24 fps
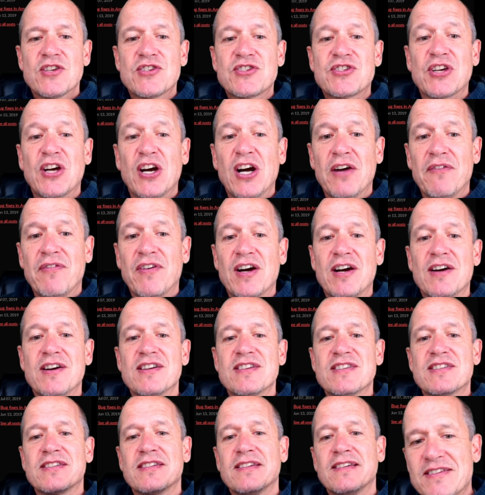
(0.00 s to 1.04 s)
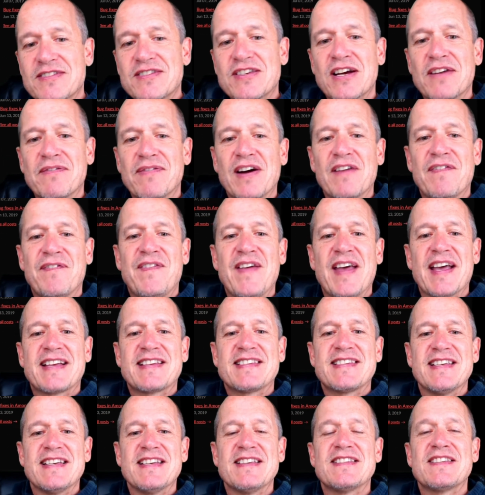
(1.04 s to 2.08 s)
Server
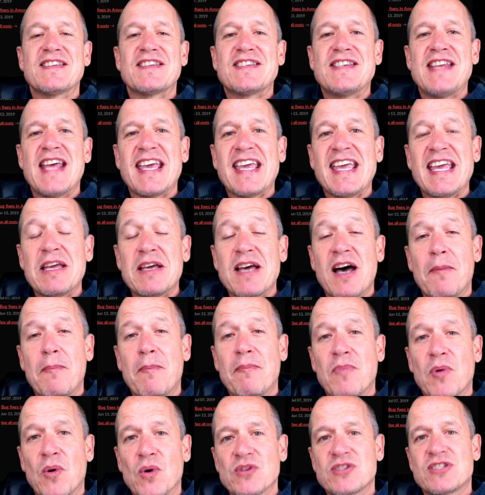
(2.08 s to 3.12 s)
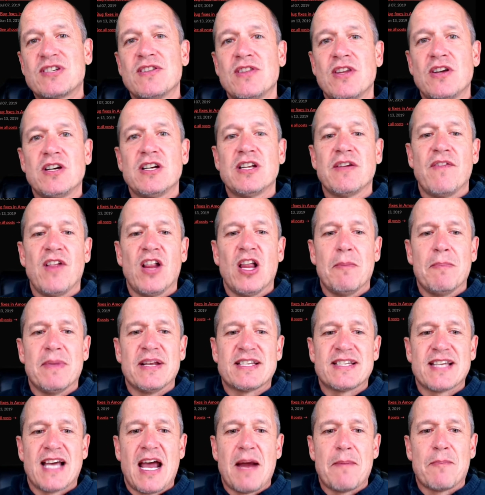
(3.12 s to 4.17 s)
fixes is taking up most of their
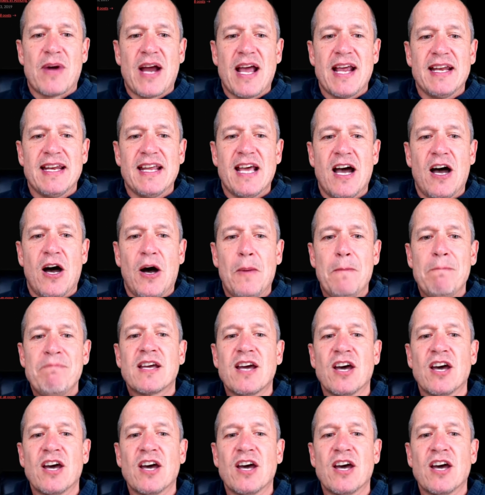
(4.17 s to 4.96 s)
development time right now.